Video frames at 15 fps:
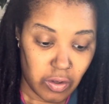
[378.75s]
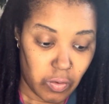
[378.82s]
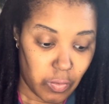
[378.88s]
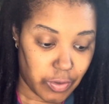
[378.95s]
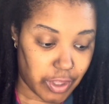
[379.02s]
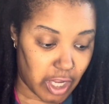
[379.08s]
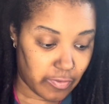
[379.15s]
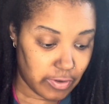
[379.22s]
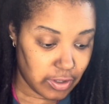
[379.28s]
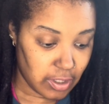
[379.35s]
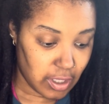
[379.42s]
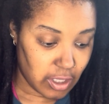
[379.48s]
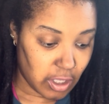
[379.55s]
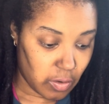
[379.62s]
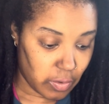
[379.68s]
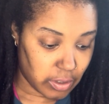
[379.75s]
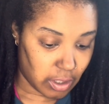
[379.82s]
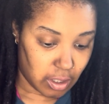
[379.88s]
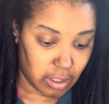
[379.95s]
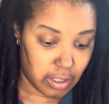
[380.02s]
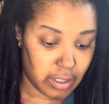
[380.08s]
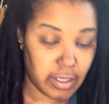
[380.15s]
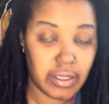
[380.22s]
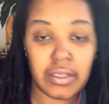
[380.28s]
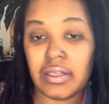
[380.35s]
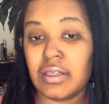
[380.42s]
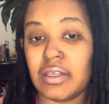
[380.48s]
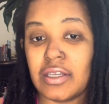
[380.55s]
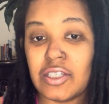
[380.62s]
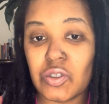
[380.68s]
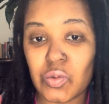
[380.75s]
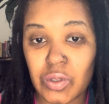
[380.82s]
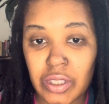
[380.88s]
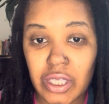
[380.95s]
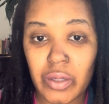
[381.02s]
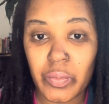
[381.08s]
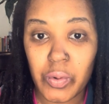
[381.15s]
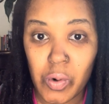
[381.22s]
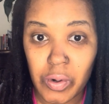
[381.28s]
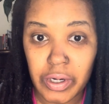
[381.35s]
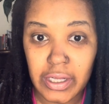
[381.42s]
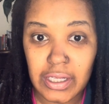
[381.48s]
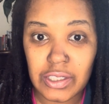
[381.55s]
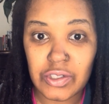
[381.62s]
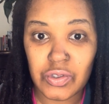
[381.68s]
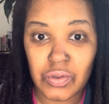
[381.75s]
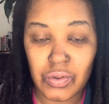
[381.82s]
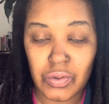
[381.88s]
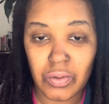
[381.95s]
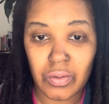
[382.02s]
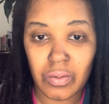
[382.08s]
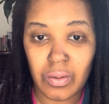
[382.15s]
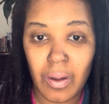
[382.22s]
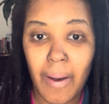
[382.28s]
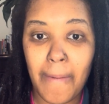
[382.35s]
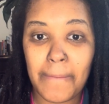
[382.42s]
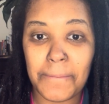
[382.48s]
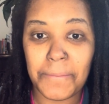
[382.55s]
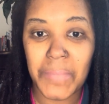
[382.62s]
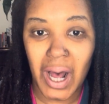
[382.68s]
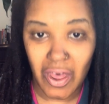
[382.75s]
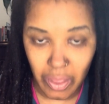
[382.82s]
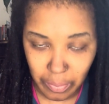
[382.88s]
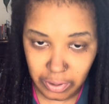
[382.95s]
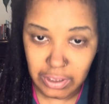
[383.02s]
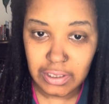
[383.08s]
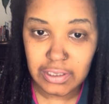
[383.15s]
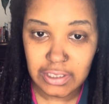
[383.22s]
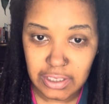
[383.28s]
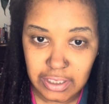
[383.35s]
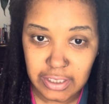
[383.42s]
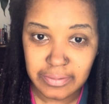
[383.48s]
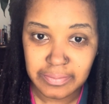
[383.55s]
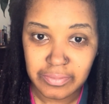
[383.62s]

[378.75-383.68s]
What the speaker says: With everything going on, it's really important to buy the books.